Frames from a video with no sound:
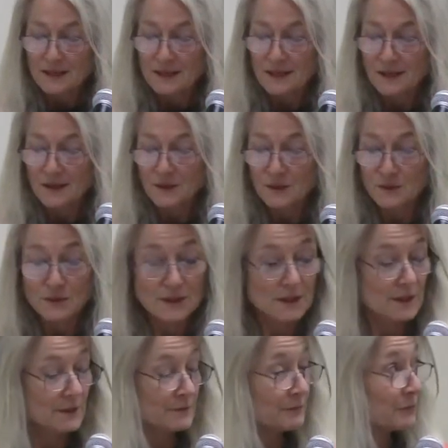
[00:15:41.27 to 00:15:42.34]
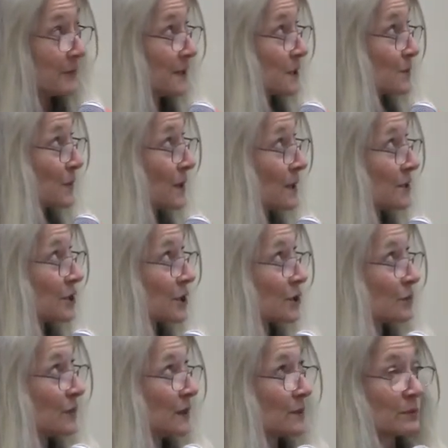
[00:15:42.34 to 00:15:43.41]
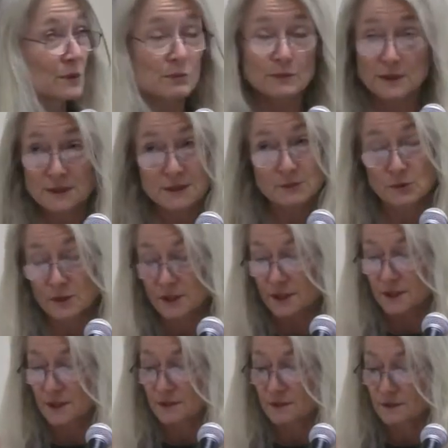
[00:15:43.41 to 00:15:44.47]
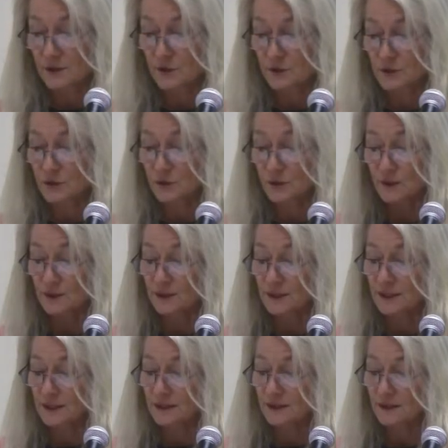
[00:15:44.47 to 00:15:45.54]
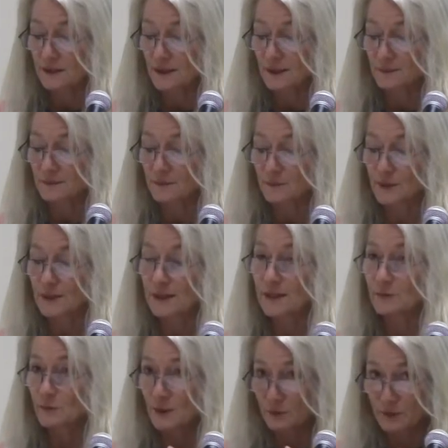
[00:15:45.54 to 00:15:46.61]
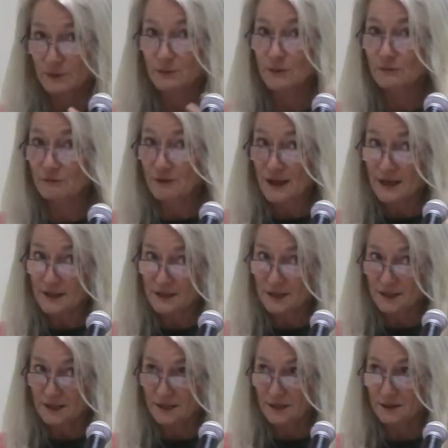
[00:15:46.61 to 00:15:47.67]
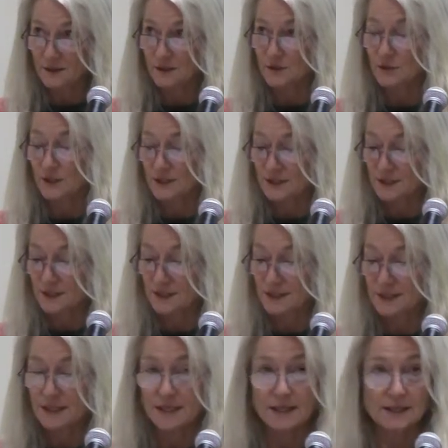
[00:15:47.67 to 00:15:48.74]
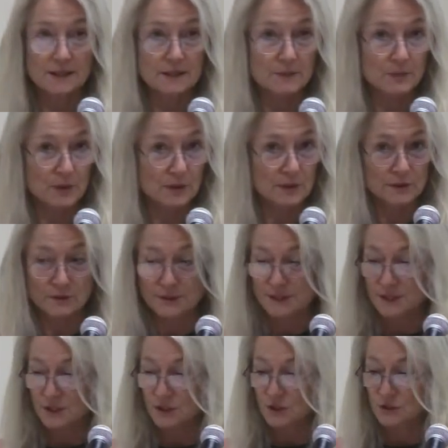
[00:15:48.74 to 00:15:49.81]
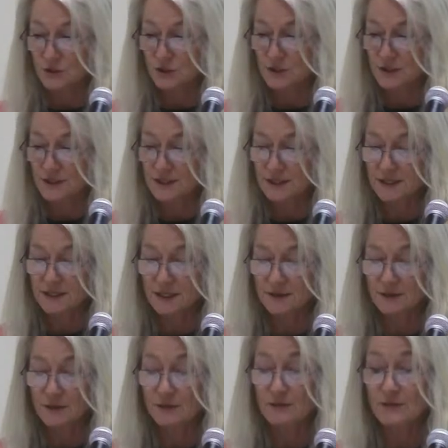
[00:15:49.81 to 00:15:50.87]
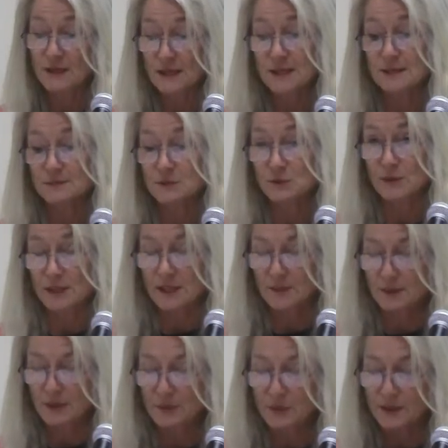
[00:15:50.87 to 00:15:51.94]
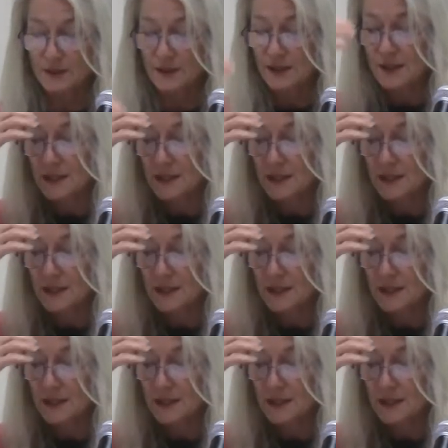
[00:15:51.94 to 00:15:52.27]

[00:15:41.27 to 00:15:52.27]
now, for this project, we were really working curatorially. We let what we were finding across the state in partner institutions dictate the themes we came up with.